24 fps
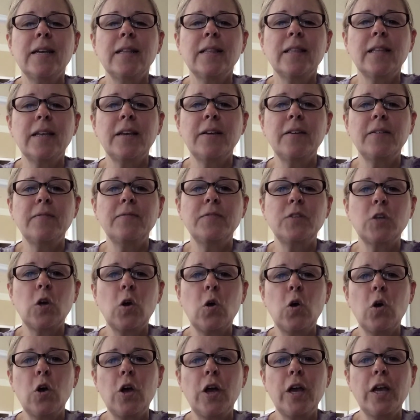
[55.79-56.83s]
lived
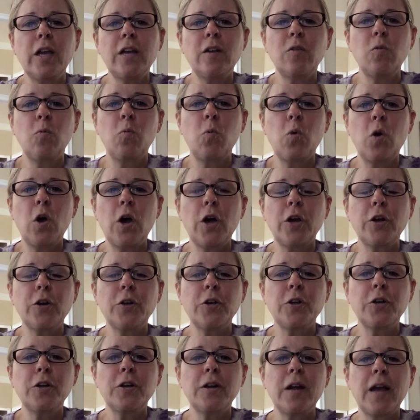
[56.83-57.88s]
on
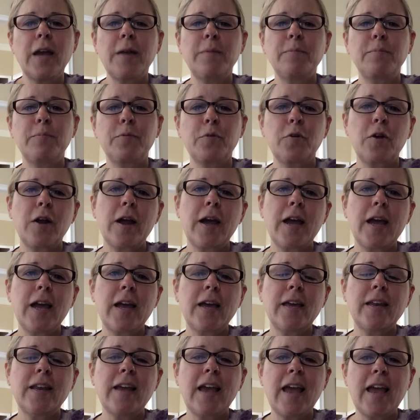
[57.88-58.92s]
water and
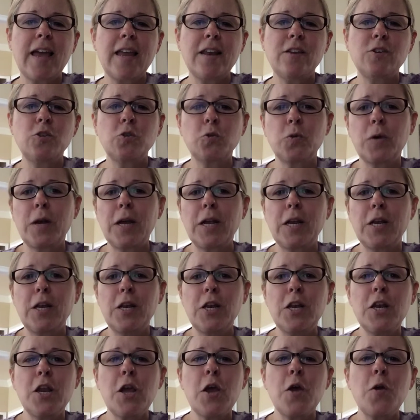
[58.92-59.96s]
bread and drank
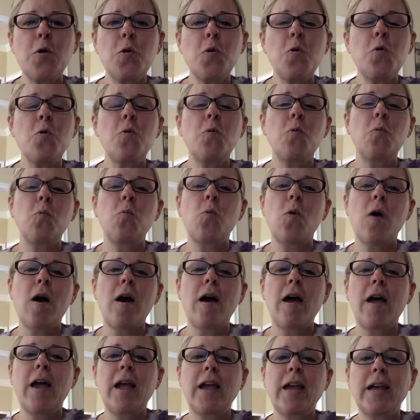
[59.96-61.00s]
no
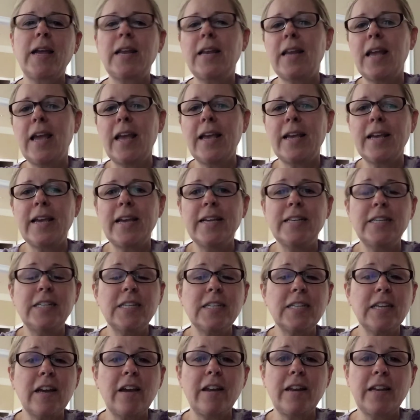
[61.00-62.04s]
wine and
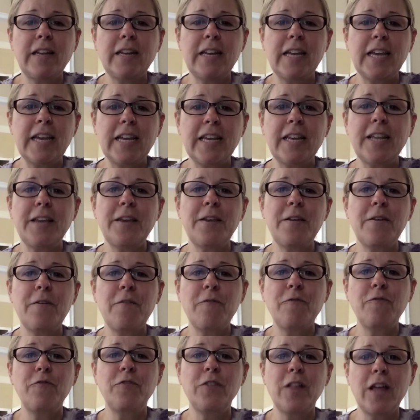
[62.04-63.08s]
did not eat any
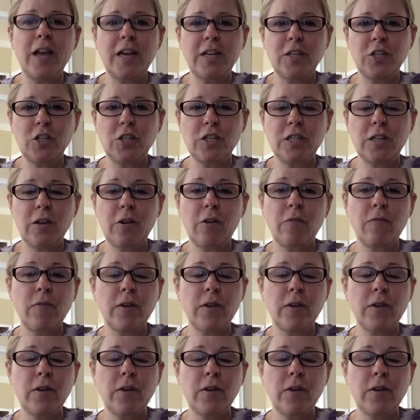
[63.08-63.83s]
flesh. They were